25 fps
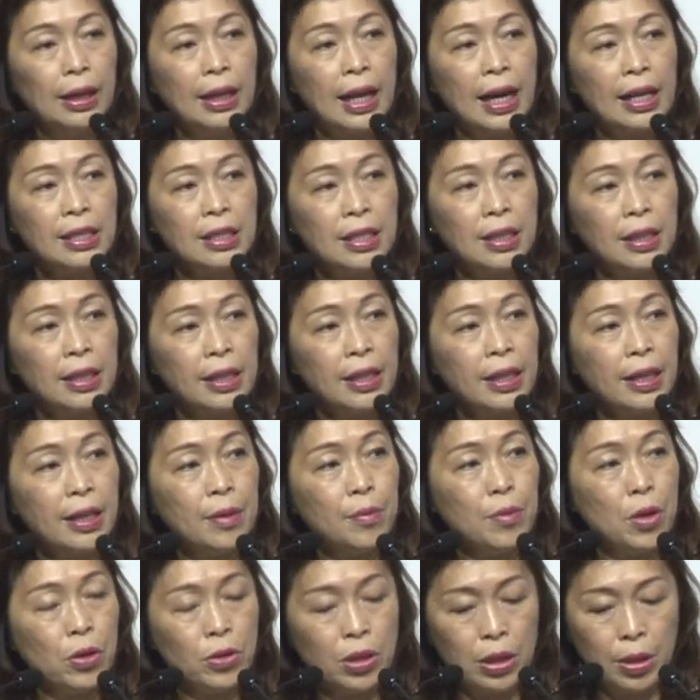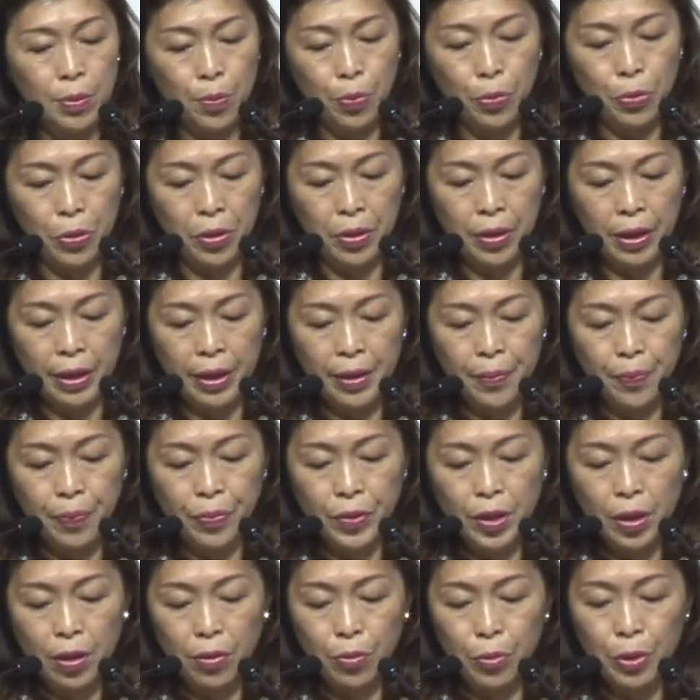Lastly, and most importantly,
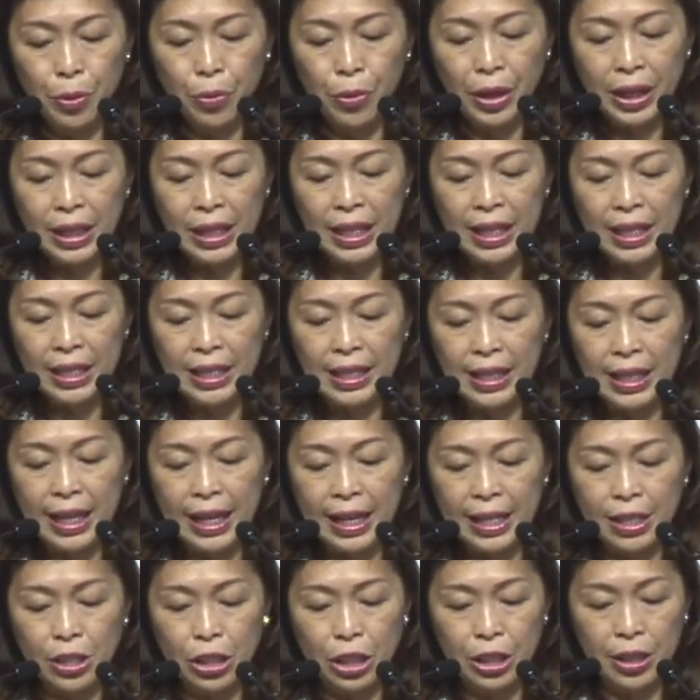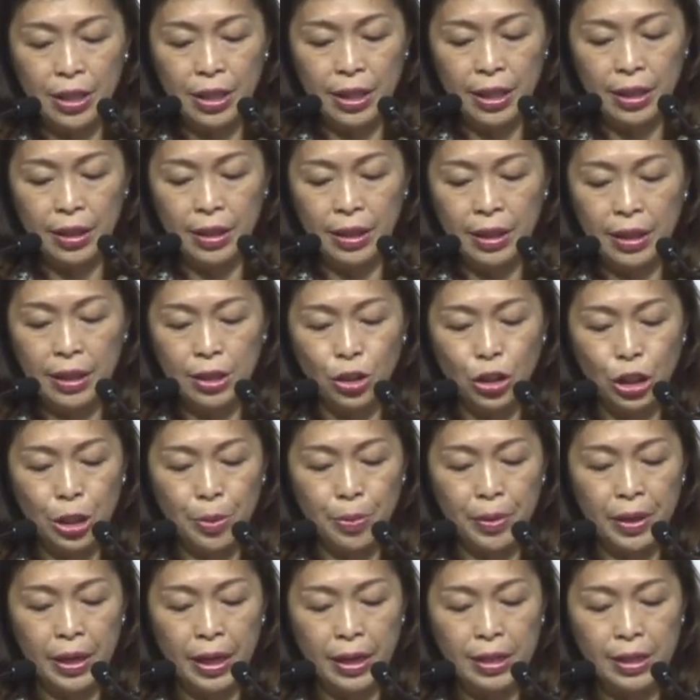we recognize the edge that the
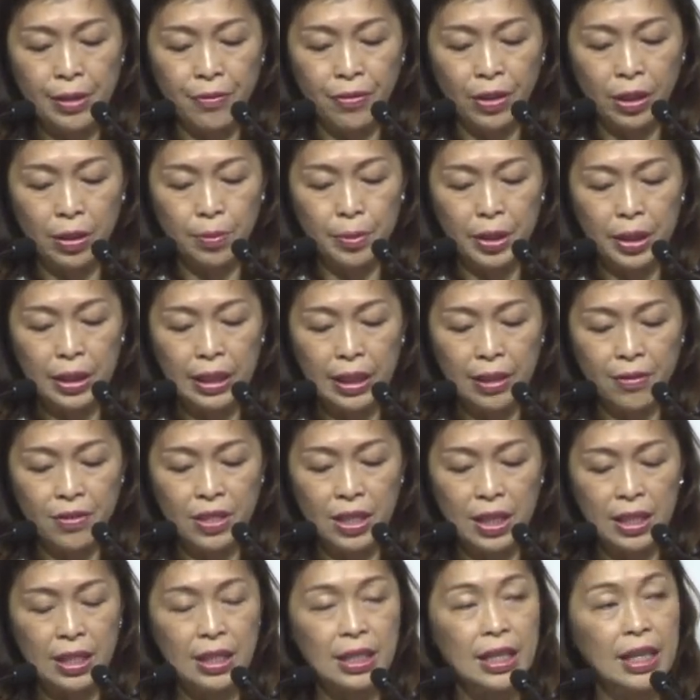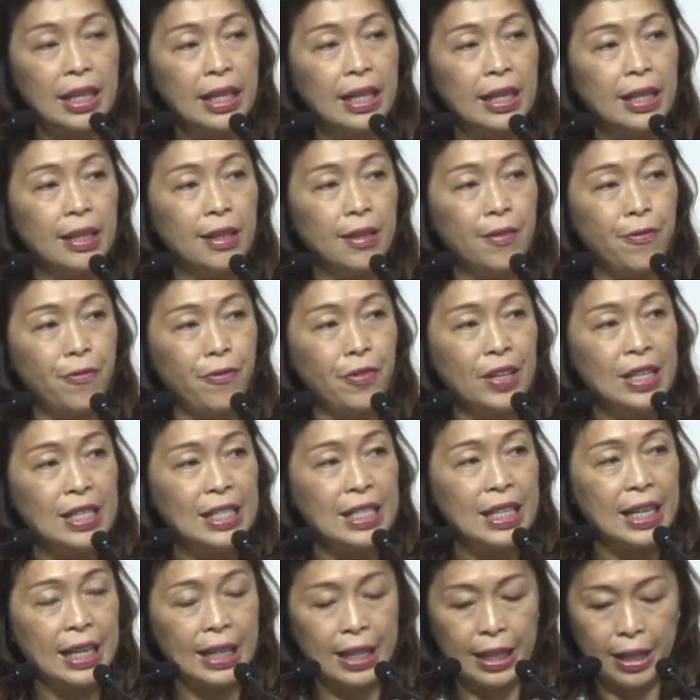GBA development gives us in the
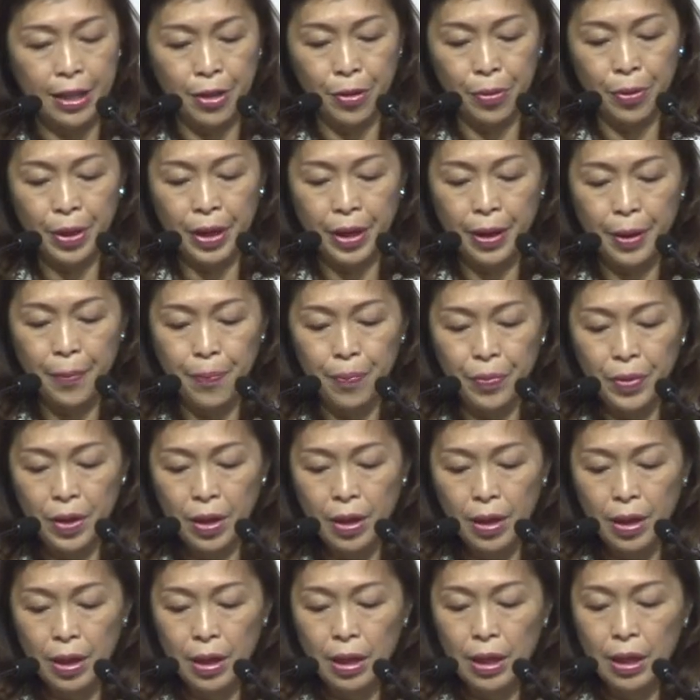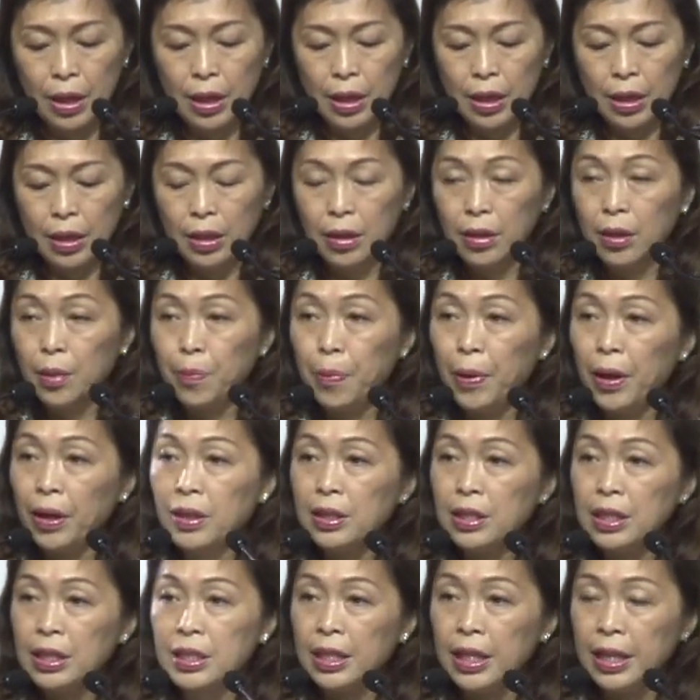fintech area. The
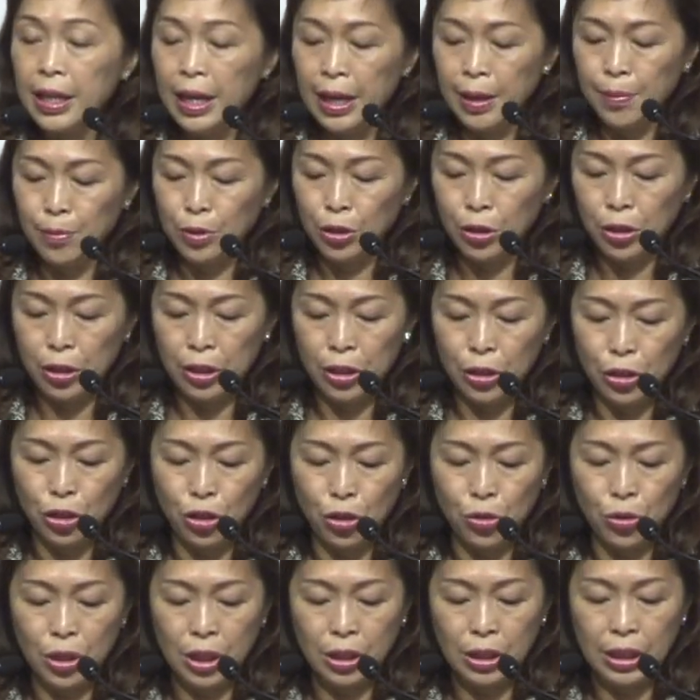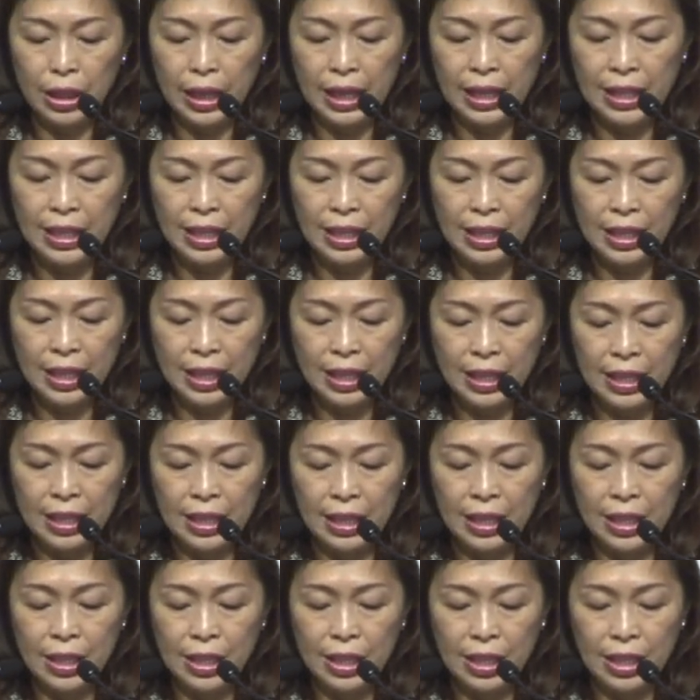policy aims to construct a
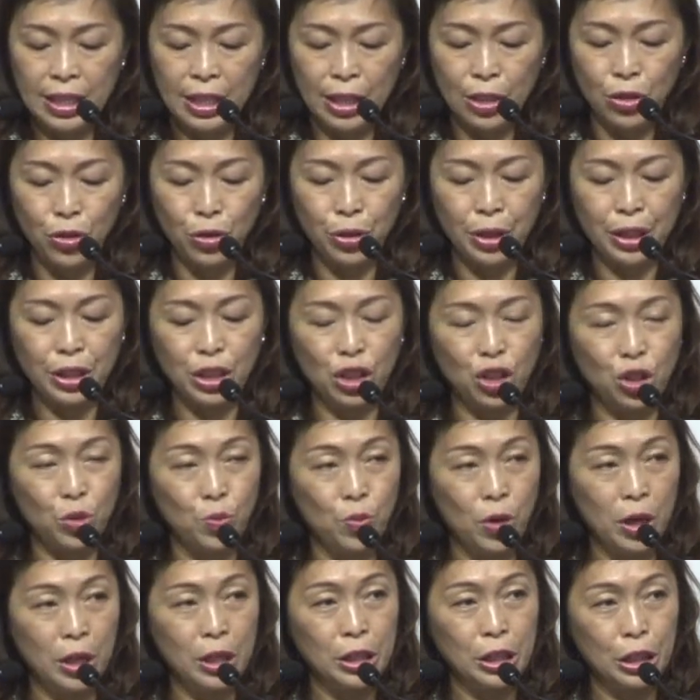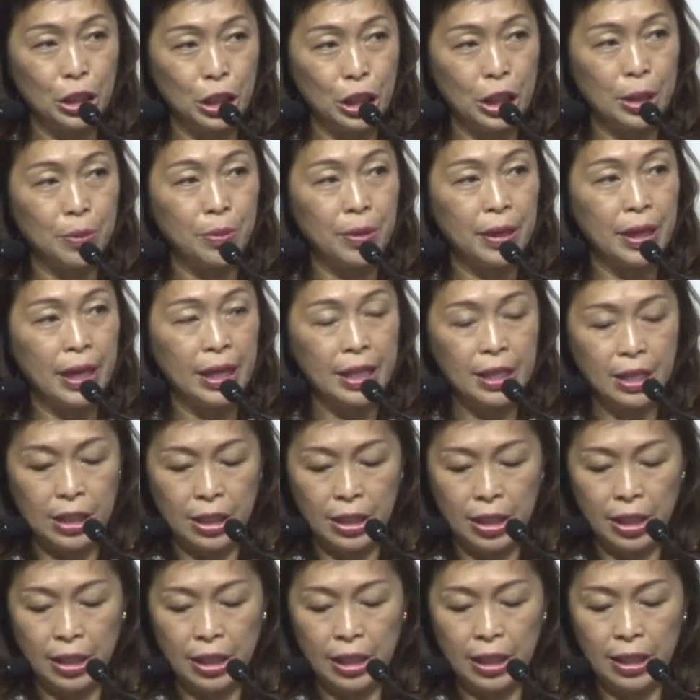citizen-centric smart GBA
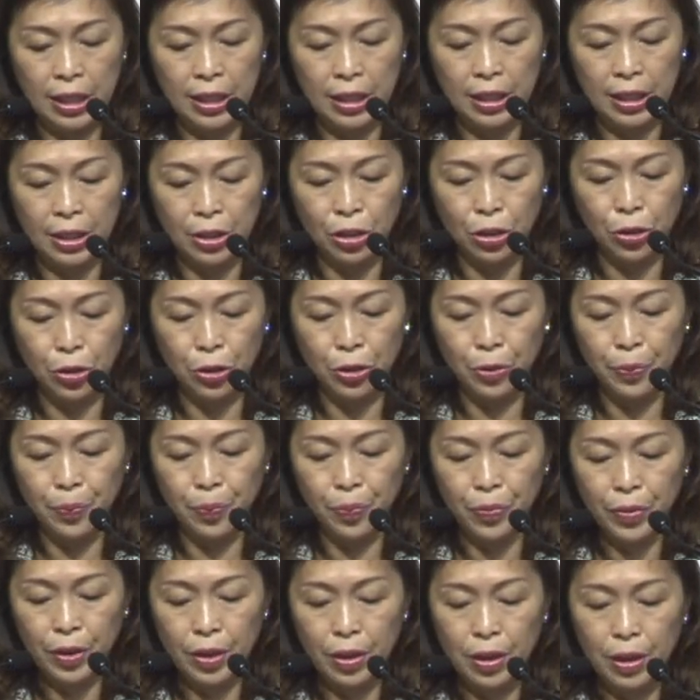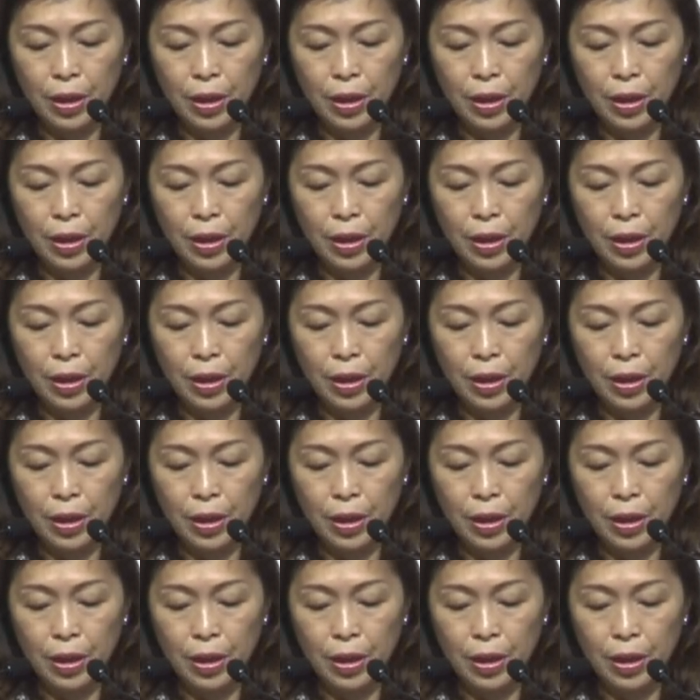city cluster.